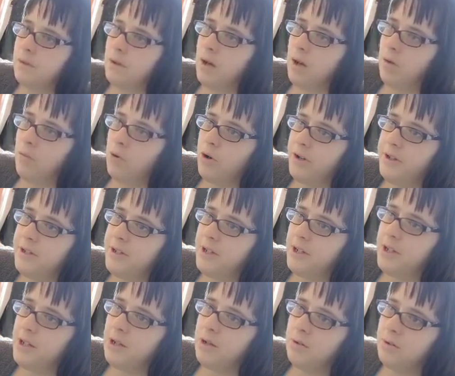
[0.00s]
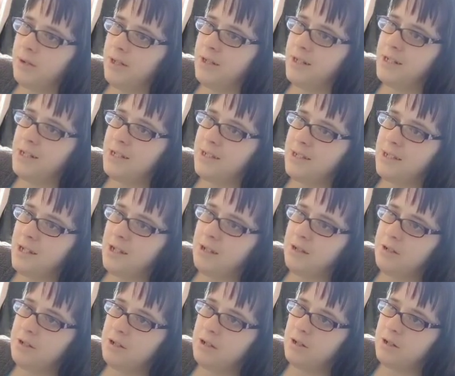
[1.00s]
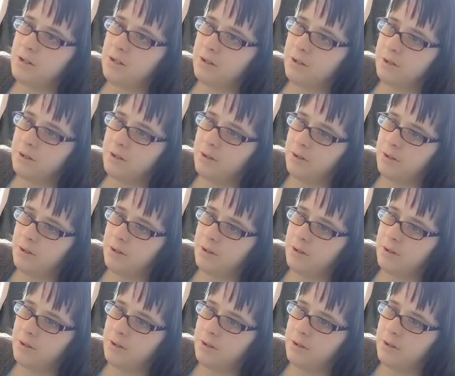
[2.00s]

I want to go to this dungeon.